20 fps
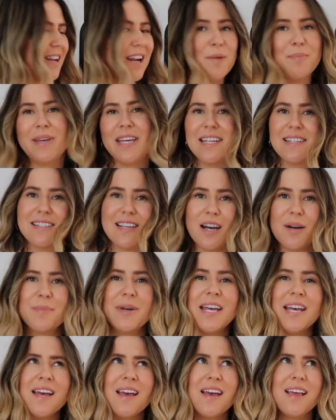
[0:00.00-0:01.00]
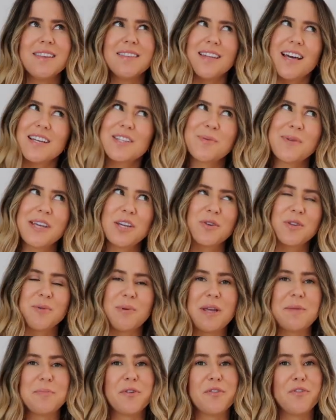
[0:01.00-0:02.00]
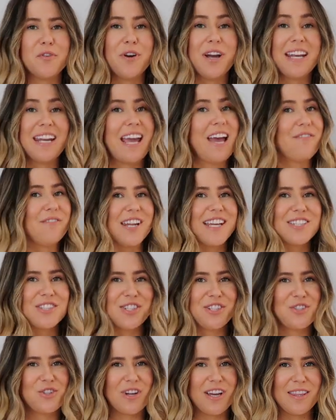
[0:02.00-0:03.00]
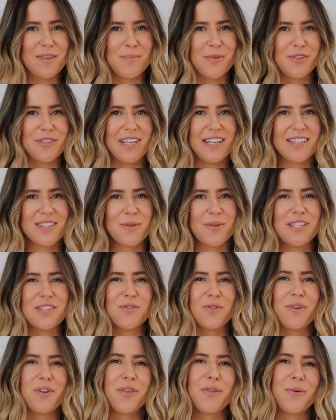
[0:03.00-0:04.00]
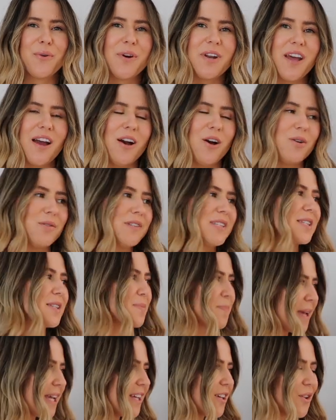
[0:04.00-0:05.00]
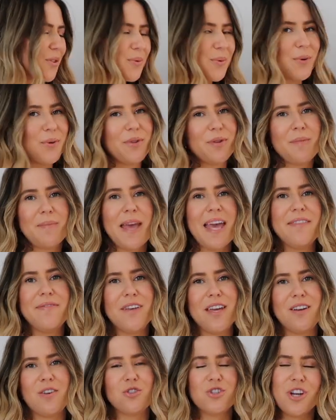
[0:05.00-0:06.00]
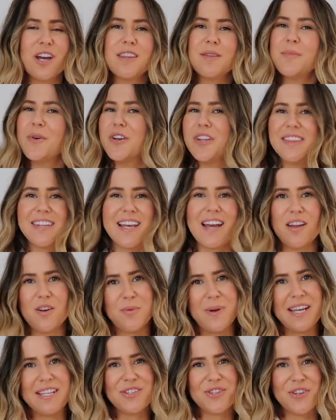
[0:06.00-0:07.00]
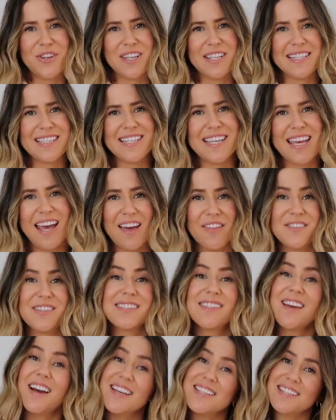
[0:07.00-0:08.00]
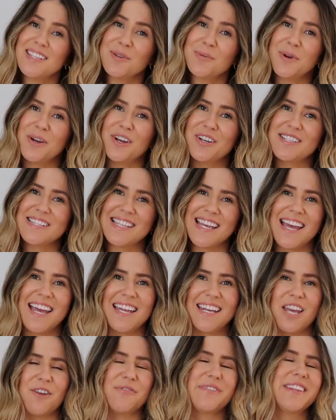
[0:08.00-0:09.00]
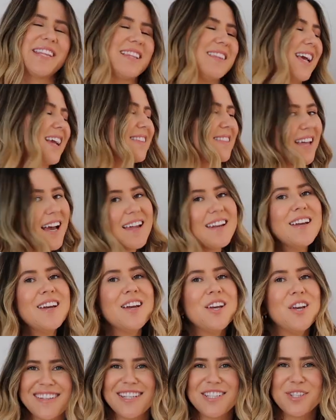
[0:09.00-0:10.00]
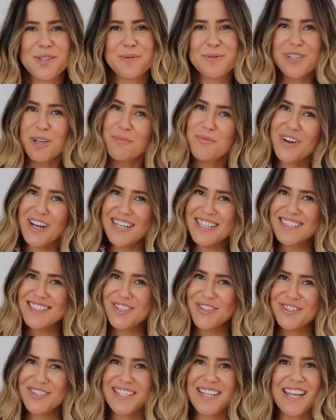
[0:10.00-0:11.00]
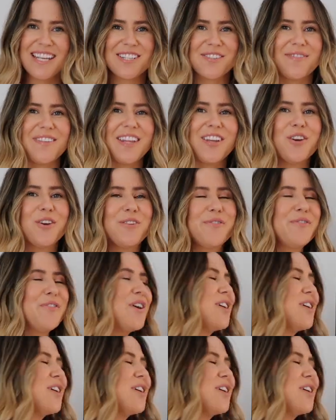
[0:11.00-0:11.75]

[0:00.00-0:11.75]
that I picked up last week or the week before, and I haven't actually tried them on yet. So I sort of thought I'll speak you through them, and then I'll try them on in the cutaway so you can see how the sizing works and everything like that. So we'll jump right into today's video. The